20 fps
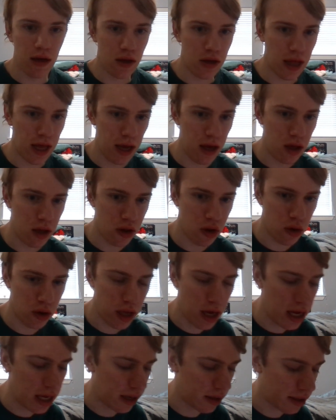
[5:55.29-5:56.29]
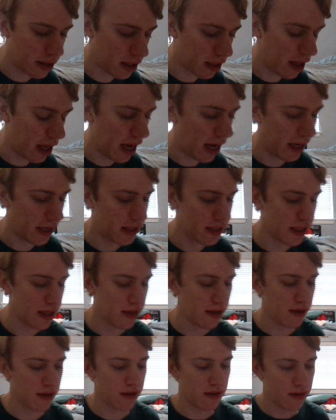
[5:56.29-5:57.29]
So yeah, to that.
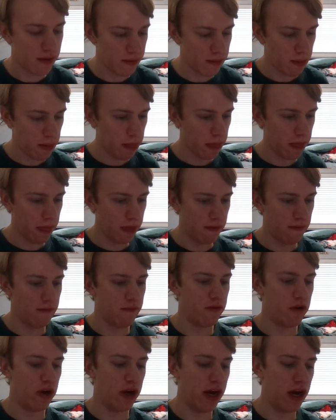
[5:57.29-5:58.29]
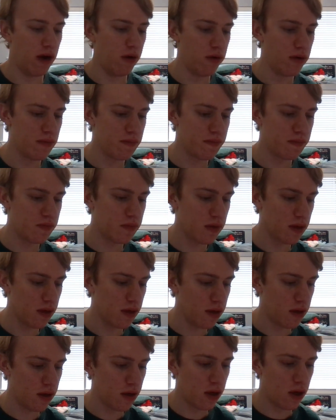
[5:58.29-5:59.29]
For now.
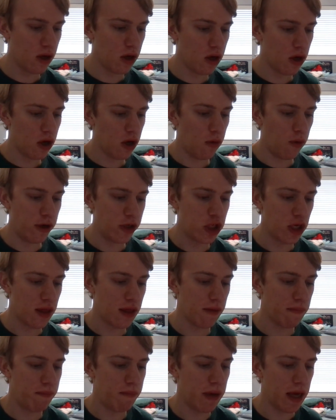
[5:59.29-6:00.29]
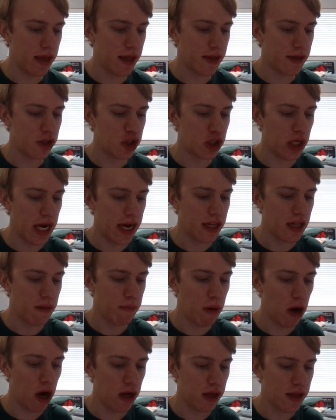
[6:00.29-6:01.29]
Which is the best
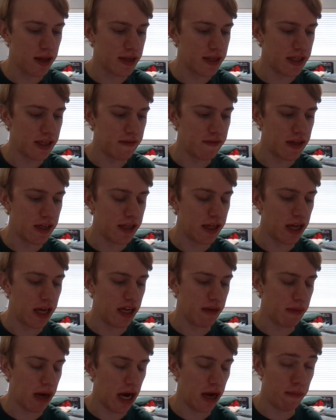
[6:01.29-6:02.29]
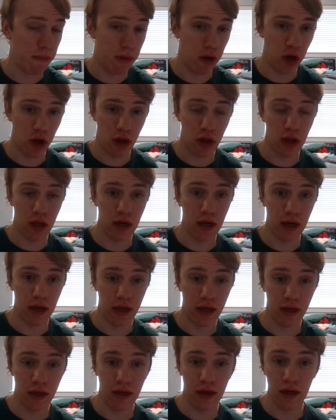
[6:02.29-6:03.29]
Jackbox TV game? I'm
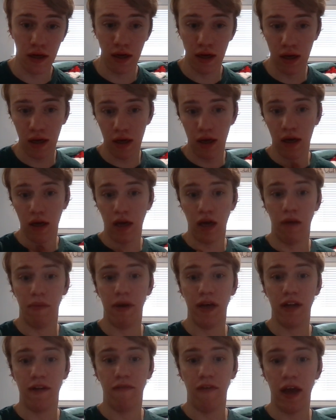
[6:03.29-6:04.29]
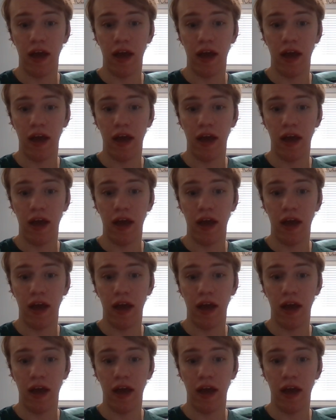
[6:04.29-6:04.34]
personally a big